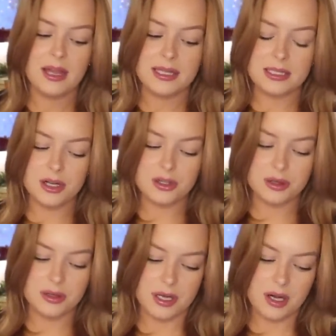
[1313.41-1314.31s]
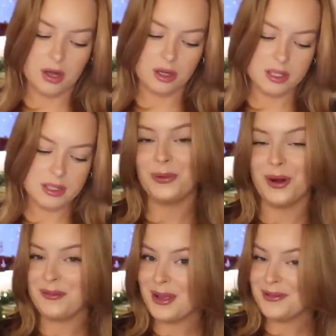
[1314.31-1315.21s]
It's $130.
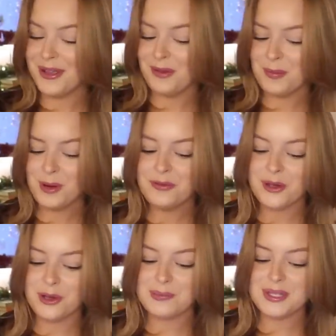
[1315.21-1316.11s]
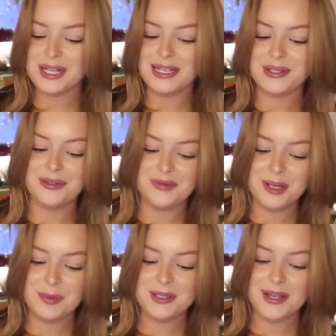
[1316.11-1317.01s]
One of my favorite perfumes is
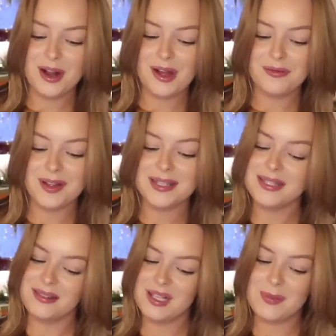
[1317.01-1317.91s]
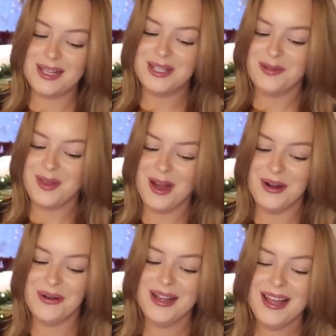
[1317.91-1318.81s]
15% off. It's still expensive
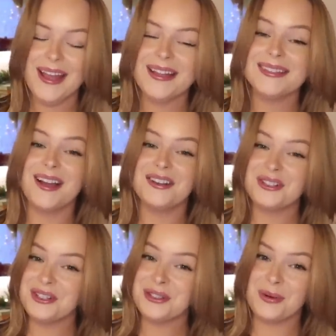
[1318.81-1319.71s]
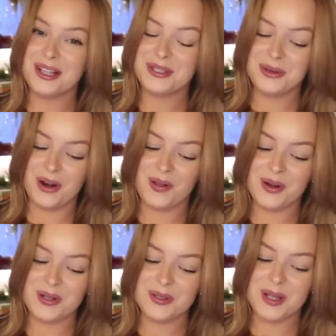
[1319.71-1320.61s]
though. It's
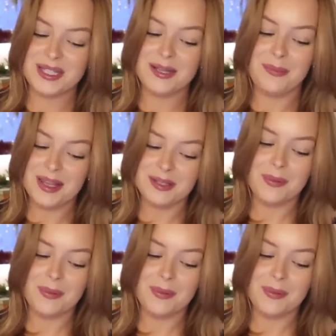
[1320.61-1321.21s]
$122. It's the Mason